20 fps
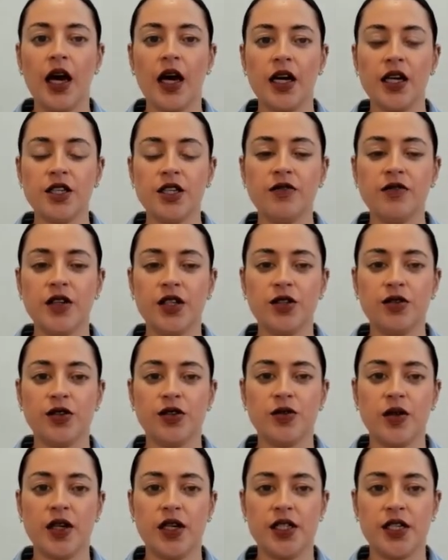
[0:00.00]
Individuals
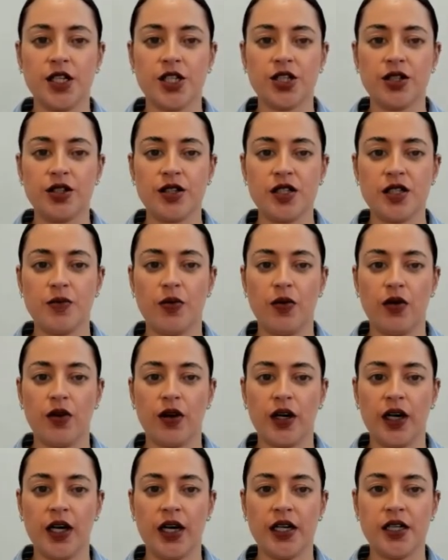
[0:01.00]
with additional
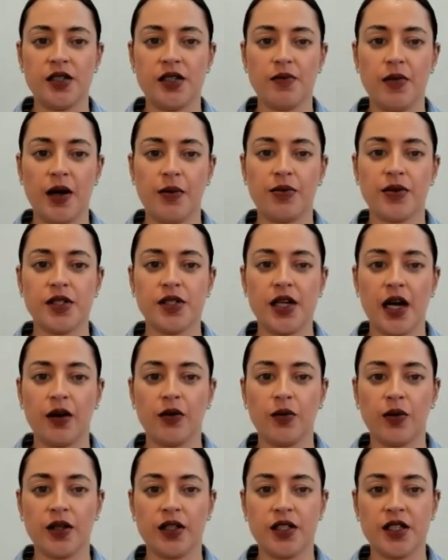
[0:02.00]
support needs may present
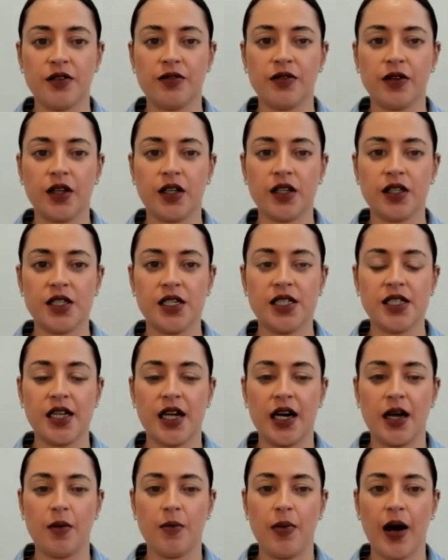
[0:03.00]
with difficulties
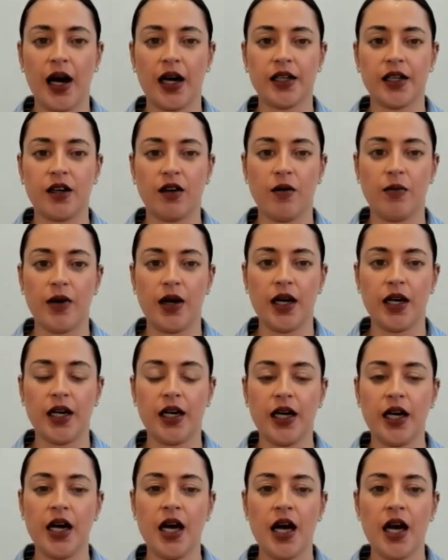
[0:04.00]
that impact their
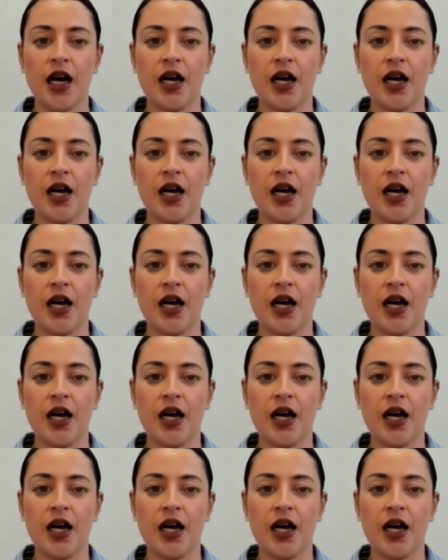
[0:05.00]
ability